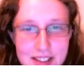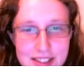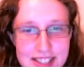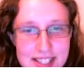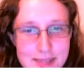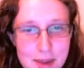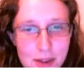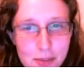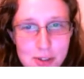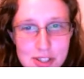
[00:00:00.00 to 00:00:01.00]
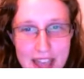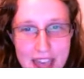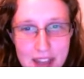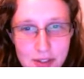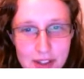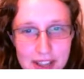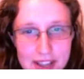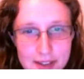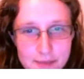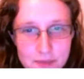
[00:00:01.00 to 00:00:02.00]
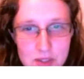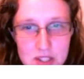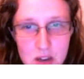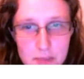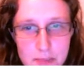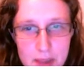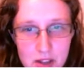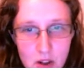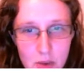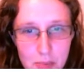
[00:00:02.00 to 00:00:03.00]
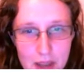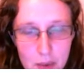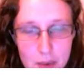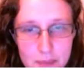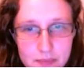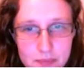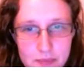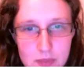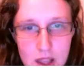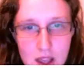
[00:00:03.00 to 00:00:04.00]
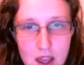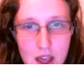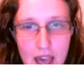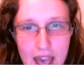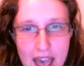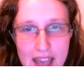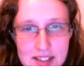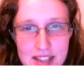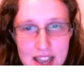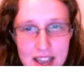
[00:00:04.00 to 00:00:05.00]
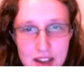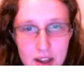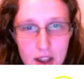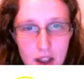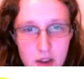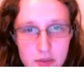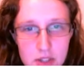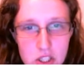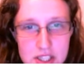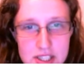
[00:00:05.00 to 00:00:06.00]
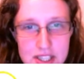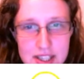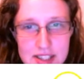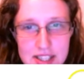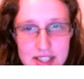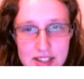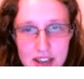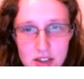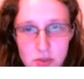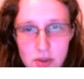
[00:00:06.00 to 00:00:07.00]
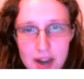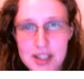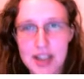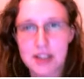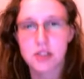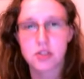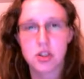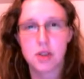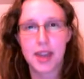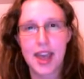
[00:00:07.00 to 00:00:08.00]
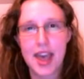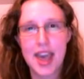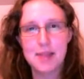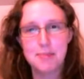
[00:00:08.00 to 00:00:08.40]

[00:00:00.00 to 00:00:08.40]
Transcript: this is my force F here. It's the big long black one. And hopefully you can see that it's inside a rectangle. So we get A,